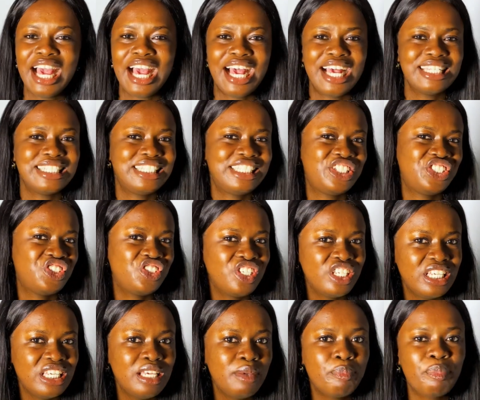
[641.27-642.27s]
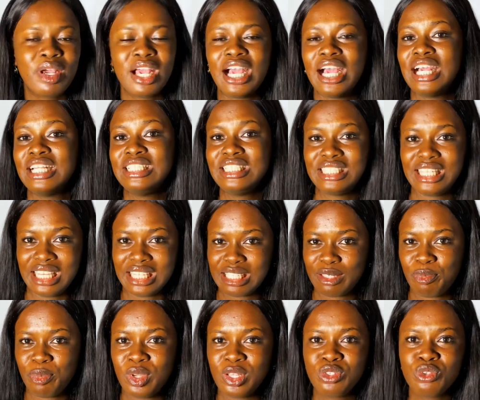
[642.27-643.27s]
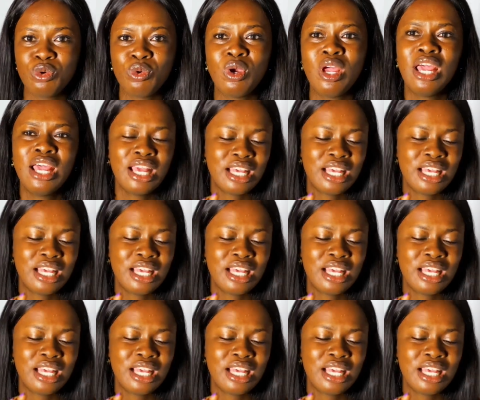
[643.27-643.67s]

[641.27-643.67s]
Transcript: and cheap and desperate. So